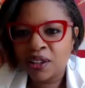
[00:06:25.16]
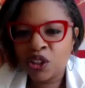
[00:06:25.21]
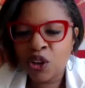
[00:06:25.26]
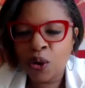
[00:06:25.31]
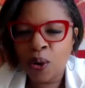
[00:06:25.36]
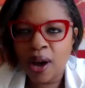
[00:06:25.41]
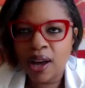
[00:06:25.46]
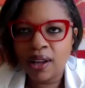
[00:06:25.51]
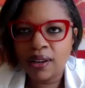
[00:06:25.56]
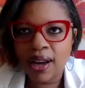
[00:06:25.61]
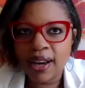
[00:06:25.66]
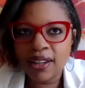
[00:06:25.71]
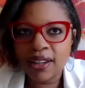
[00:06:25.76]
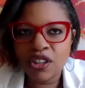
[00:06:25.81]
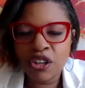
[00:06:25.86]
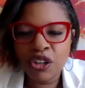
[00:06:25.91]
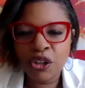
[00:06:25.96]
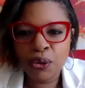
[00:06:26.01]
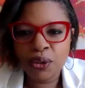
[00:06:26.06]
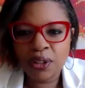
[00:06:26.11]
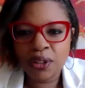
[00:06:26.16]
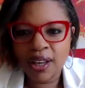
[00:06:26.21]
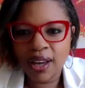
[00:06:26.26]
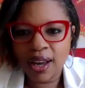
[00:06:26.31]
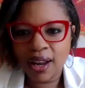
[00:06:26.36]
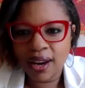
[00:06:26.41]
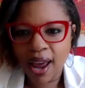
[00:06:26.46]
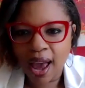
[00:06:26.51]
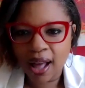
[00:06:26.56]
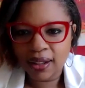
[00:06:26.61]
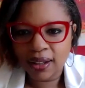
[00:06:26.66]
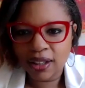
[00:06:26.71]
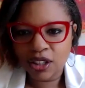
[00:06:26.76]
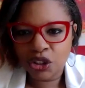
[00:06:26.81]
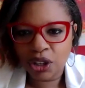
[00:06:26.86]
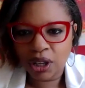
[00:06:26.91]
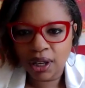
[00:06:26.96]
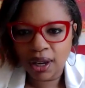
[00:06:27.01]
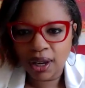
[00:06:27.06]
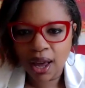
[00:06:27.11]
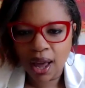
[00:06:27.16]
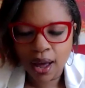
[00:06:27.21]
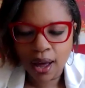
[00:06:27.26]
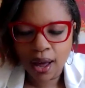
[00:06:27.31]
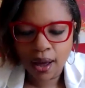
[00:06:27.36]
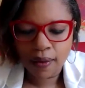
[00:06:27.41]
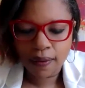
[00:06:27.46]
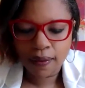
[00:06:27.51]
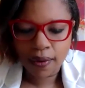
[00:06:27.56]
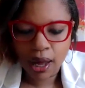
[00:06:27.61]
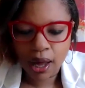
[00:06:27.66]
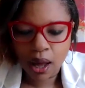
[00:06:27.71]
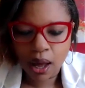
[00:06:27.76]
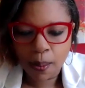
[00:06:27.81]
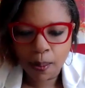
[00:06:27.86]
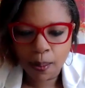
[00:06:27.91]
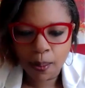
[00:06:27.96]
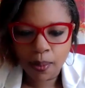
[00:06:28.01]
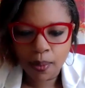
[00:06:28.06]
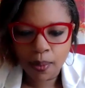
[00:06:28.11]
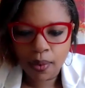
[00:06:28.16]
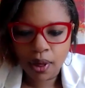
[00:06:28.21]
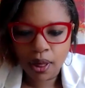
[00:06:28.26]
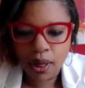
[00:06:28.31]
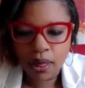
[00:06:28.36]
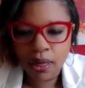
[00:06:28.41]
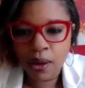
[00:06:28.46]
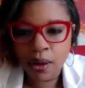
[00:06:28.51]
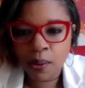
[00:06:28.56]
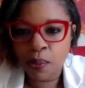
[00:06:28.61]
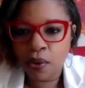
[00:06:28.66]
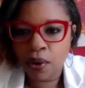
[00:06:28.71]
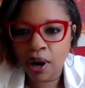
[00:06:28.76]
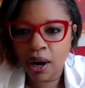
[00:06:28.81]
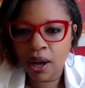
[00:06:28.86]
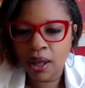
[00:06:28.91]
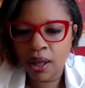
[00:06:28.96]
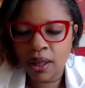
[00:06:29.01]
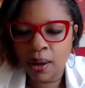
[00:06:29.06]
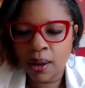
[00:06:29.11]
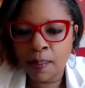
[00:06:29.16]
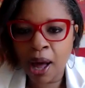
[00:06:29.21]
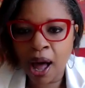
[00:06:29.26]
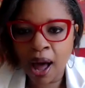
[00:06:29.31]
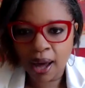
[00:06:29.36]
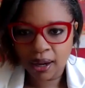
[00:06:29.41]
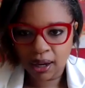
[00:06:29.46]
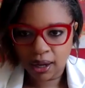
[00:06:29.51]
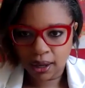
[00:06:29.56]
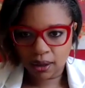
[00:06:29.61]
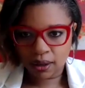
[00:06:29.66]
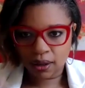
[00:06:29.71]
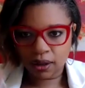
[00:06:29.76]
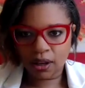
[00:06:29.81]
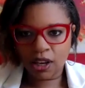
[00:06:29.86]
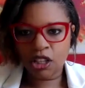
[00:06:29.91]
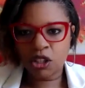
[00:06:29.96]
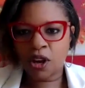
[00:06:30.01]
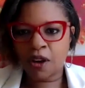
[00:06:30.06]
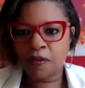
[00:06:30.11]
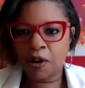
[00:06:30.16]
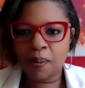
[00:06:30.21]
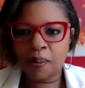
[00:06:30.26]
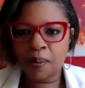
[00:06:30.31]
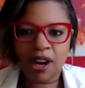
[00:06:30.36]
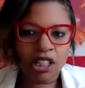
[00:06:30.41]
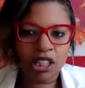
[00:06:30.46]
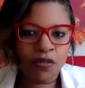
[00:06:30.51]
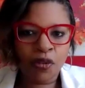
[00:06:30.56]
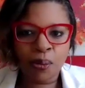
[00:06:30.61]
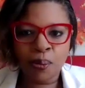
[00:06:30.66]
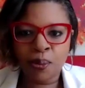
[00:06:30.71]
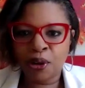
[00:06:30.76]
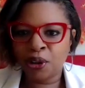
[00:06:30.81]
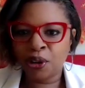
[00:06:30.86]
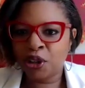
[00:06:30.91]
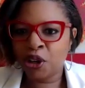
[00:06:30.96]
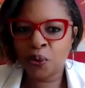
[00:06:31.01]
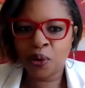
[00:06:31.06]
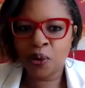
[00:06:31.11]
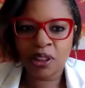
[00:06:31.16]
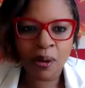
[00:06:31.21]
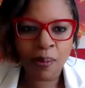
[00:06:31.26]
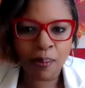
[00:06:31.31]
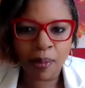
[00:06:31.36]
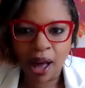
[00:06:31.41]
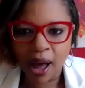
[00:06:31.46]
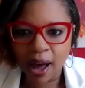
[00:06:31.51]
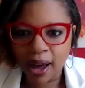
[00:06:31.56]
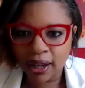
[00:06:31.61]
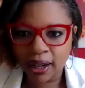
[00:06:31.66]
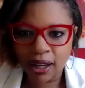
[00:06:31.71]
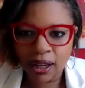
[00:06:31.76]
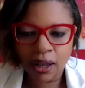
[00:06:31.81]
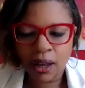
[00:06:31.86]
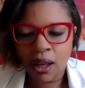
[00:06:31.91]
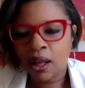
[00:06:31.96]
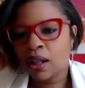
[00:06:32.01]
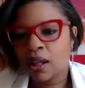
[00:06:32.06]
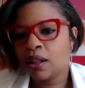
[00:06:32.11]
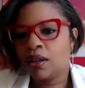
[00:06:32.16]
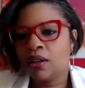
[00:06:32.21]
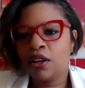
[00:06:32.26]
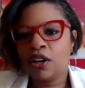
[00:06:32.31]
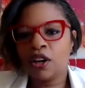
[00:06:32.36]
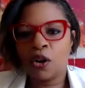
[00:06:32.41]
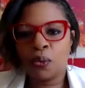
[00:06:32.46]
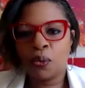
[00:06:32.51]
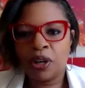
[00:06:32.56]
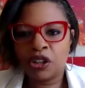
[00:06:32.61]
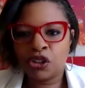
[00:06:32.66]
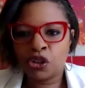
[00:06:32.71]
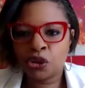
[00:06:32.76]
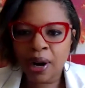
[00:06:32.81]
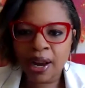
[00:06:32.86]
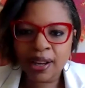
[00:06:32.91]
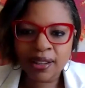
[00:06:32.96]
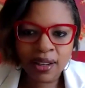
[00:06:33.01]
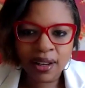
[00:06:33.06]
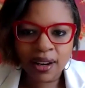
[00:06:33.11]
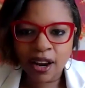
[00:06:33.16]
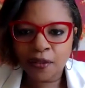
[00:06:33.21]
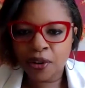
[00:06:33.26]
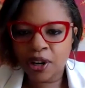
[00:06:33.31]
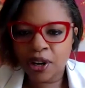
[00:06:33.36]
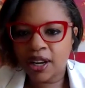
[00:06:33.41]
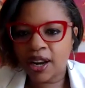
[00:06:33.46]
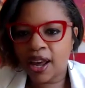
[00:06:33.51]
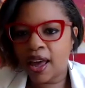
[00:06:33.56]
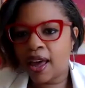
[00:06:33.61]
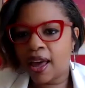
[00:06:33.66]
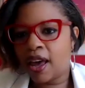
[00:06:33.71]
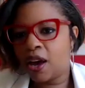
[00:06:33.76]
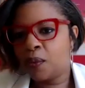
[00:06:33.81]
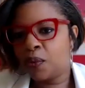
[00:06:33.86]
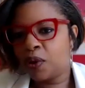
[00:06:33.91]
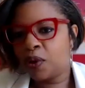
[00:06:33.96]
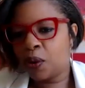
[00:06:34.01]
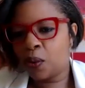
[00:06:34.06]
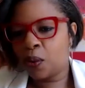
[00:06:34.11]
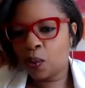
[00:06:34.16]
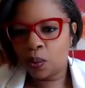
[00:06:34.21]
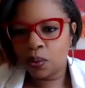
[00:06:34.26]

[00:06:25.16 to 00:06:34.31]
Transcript: So I like to use the analogy of the body, because everybody's familiar with the body. We dress it every day. We,